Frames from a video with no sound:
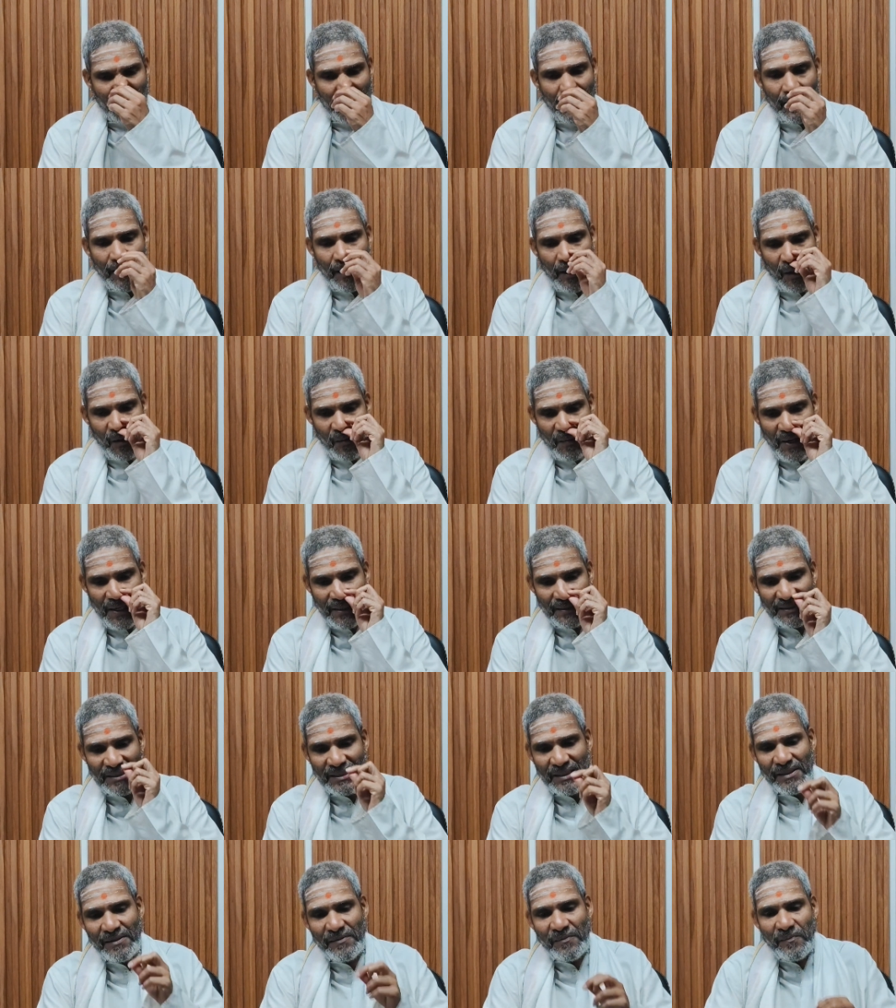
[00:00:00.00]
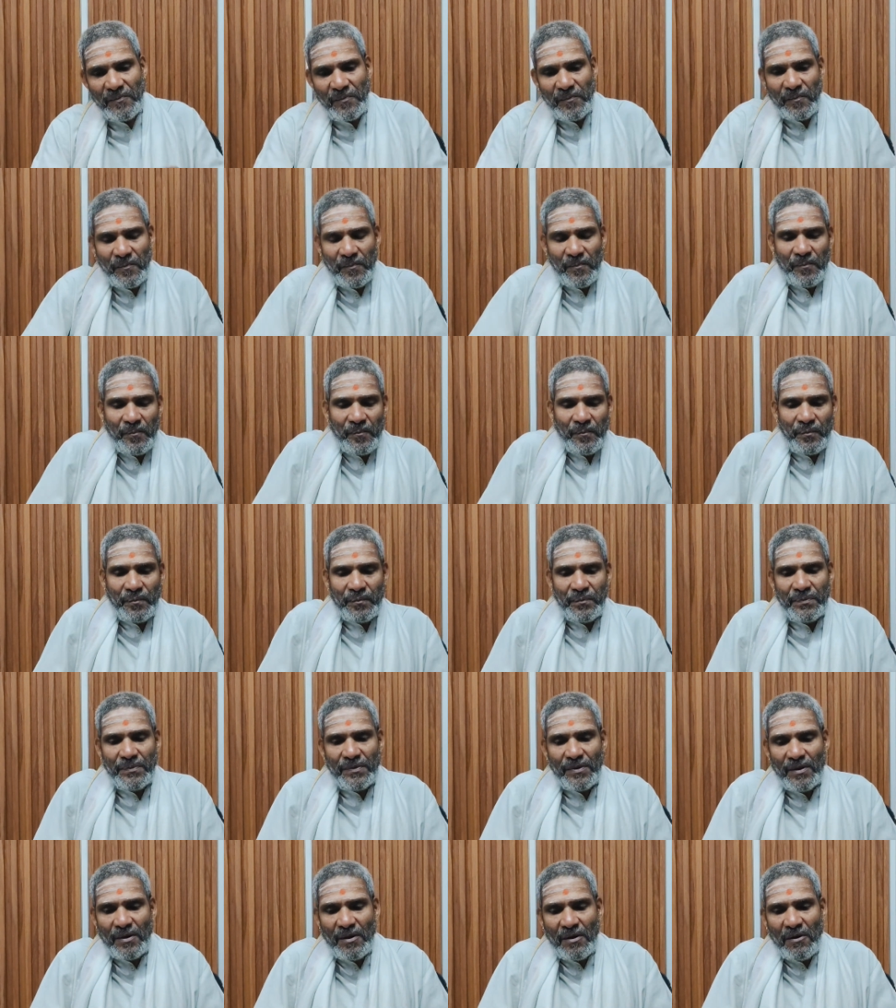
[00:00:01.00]
Then Hanumanji
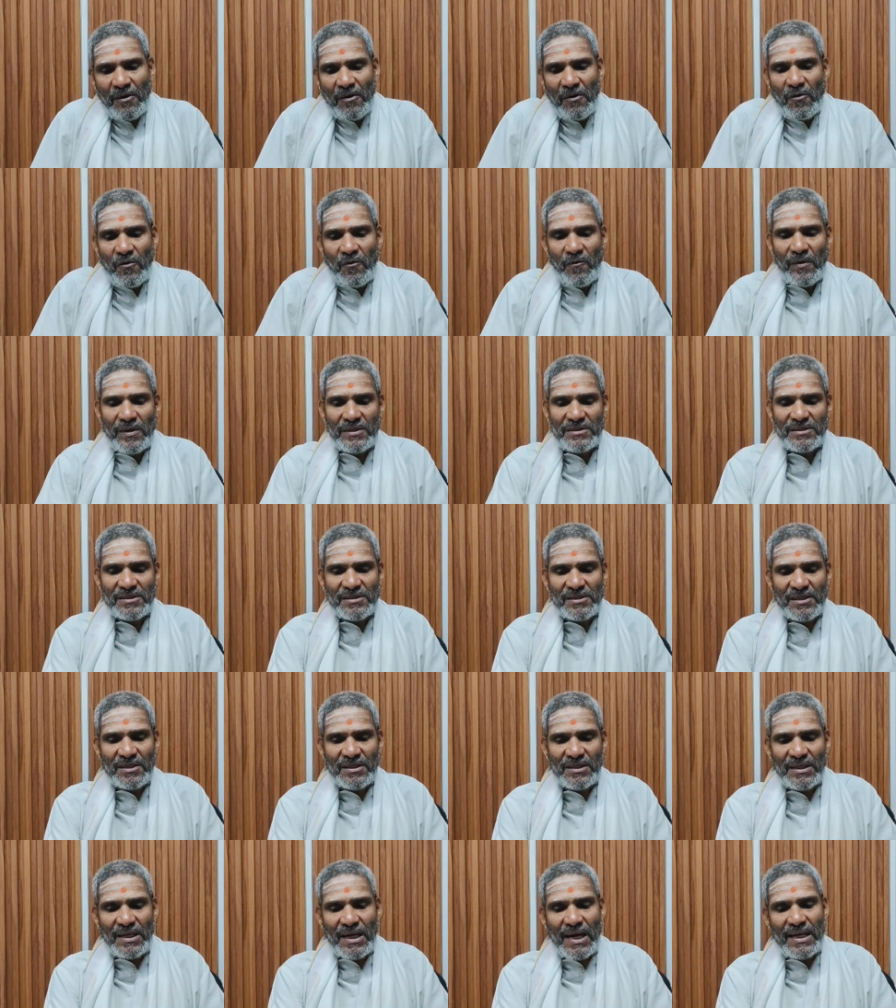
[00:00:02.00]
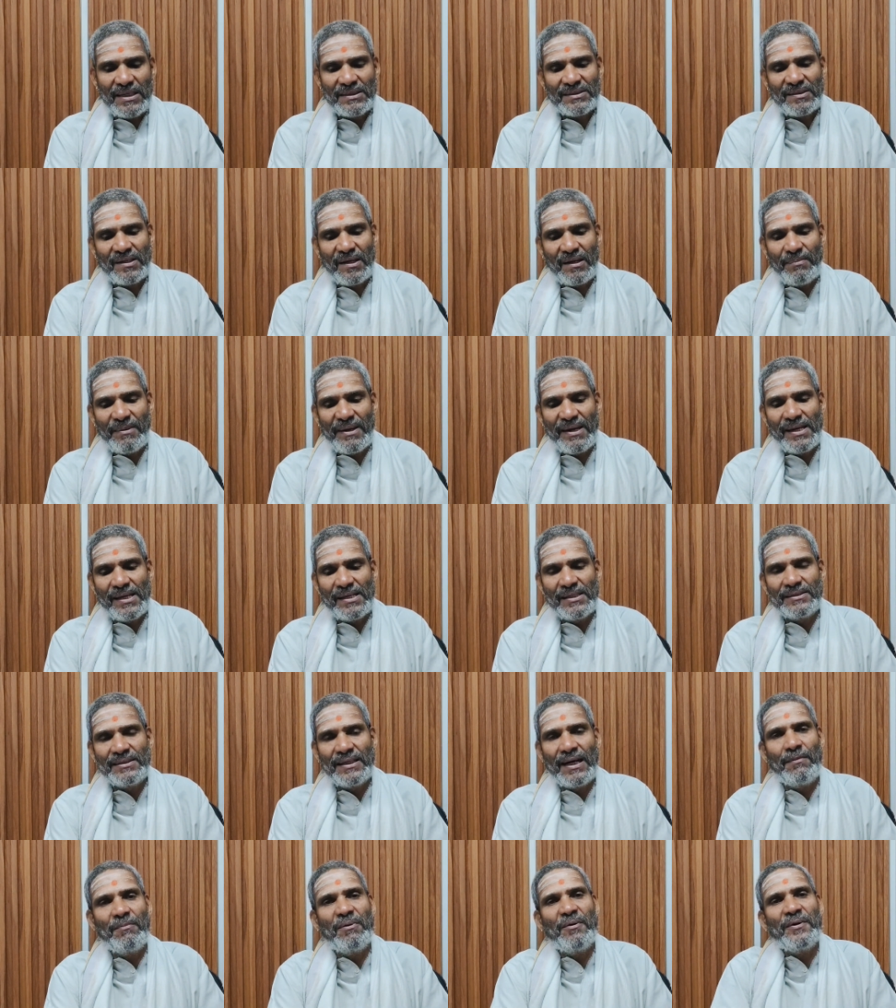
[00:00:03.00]
was asked by
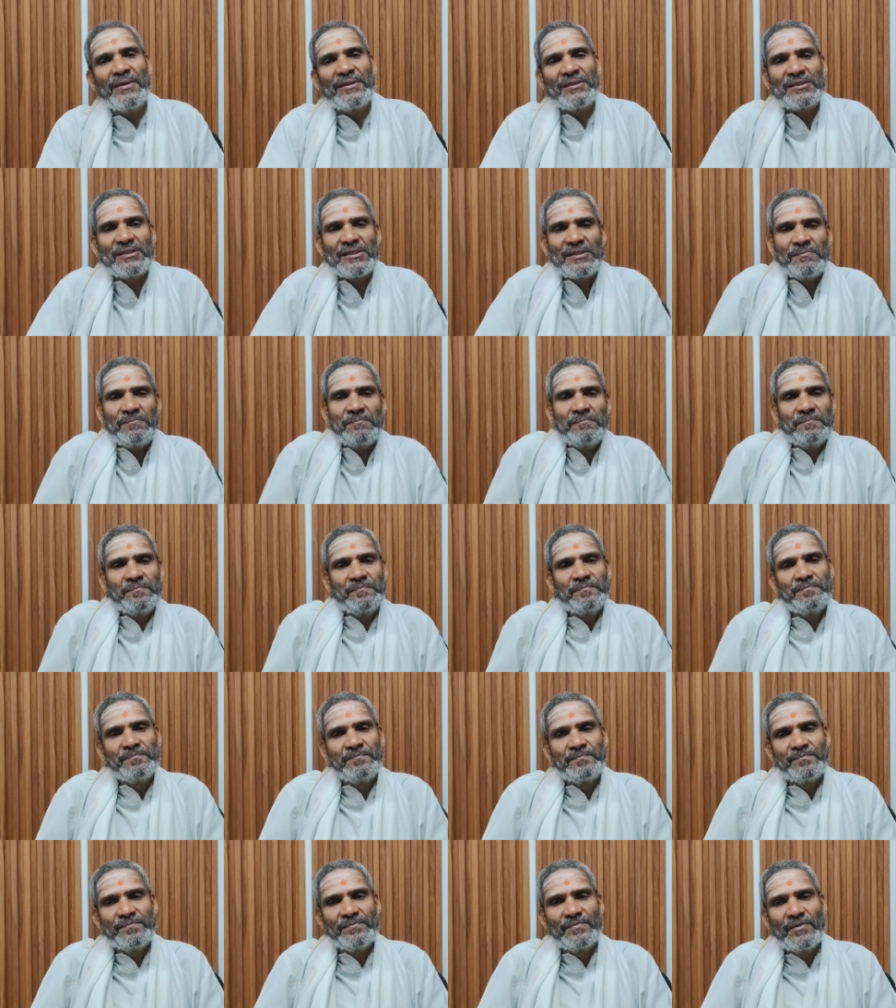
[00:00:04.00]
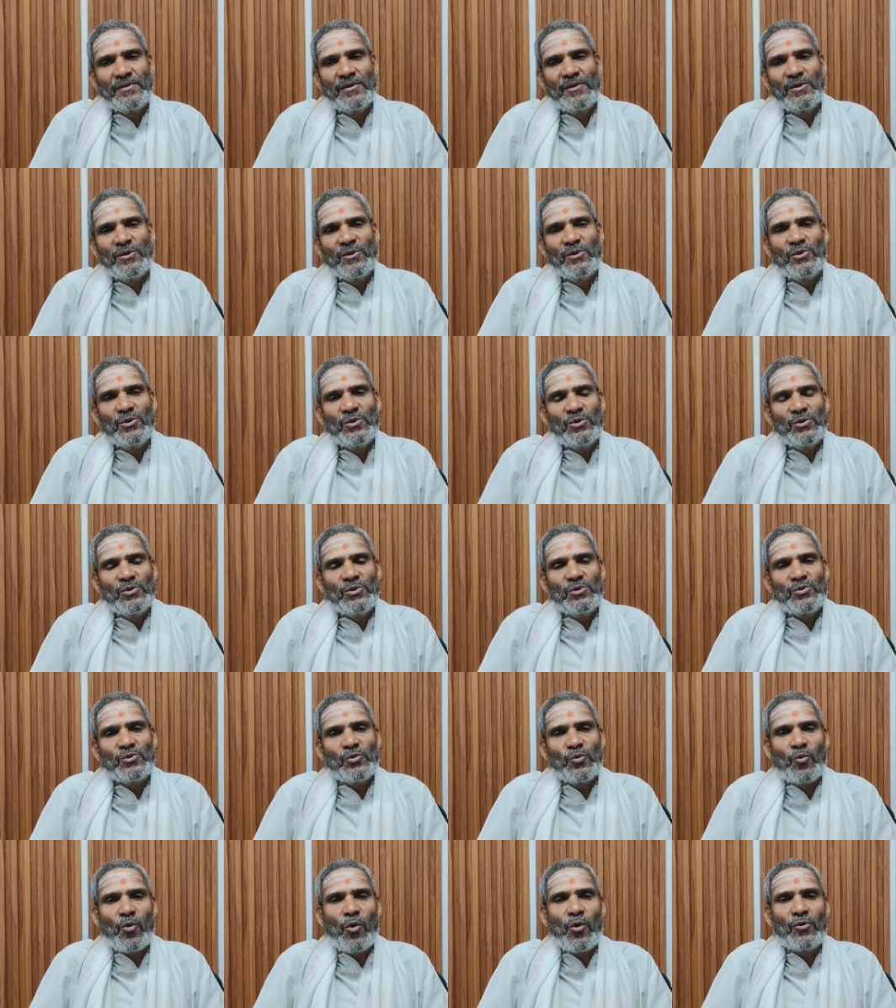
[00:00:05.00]
Jambavanti
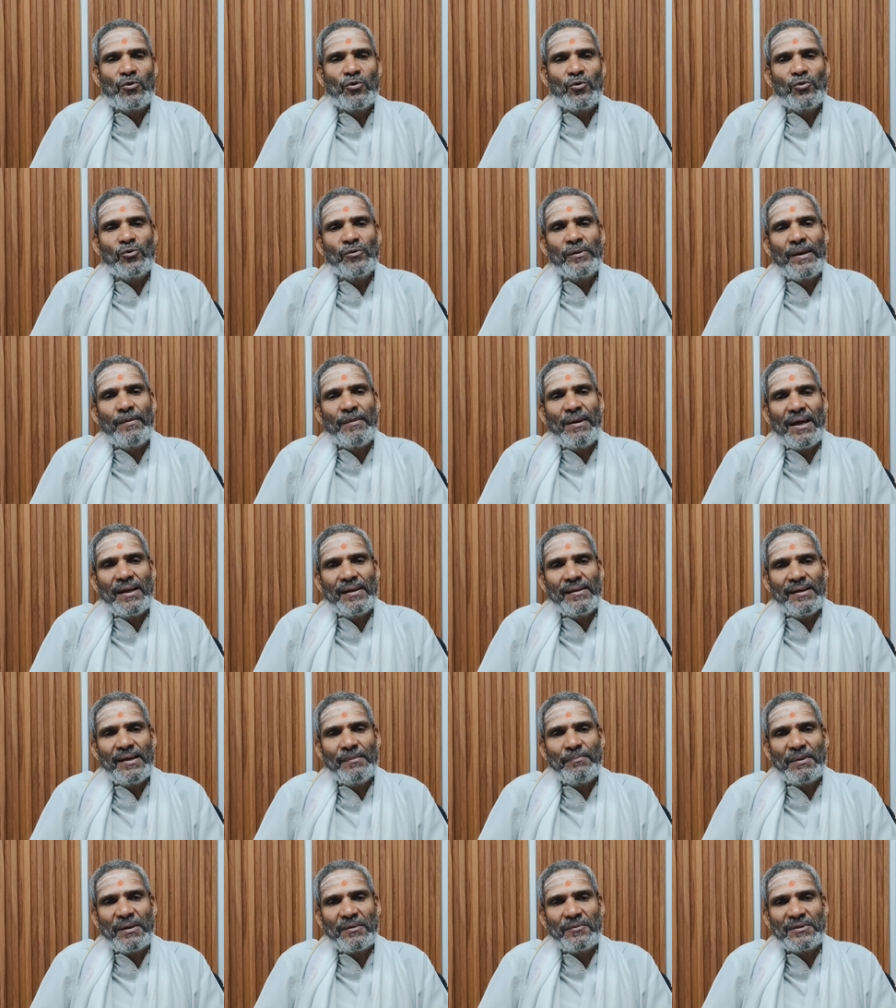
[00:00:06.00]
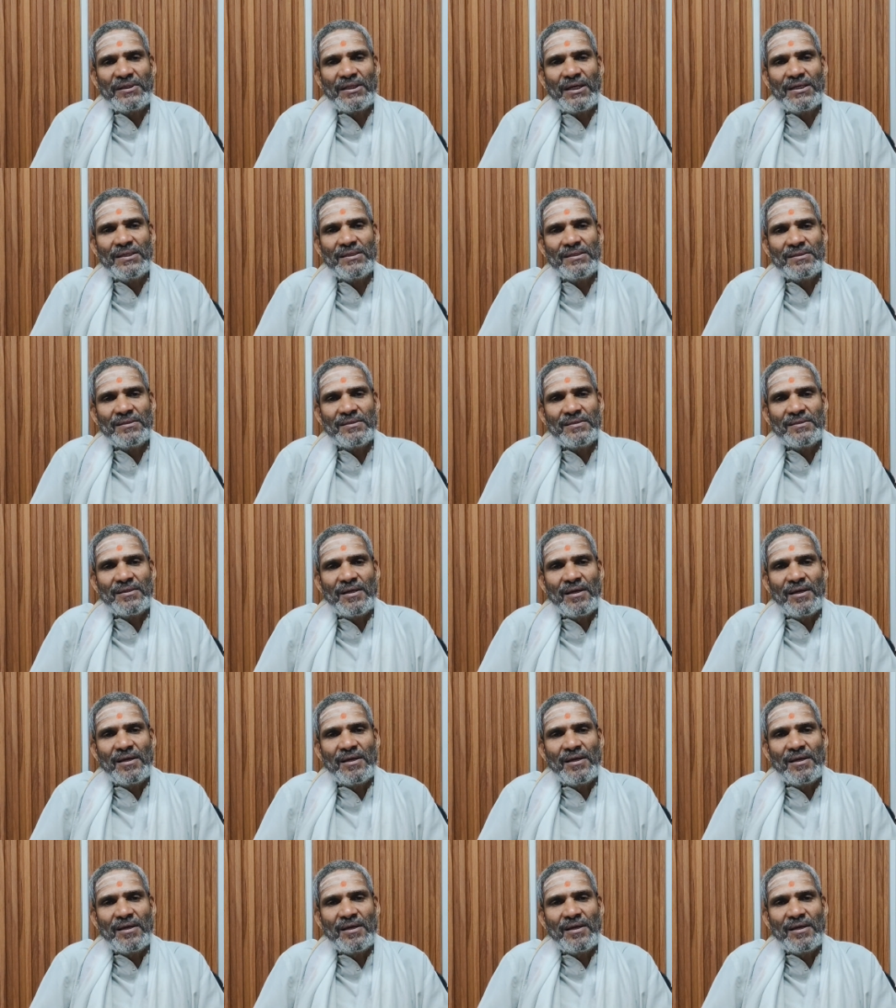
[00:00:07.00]
to go to Himalaya Parvatas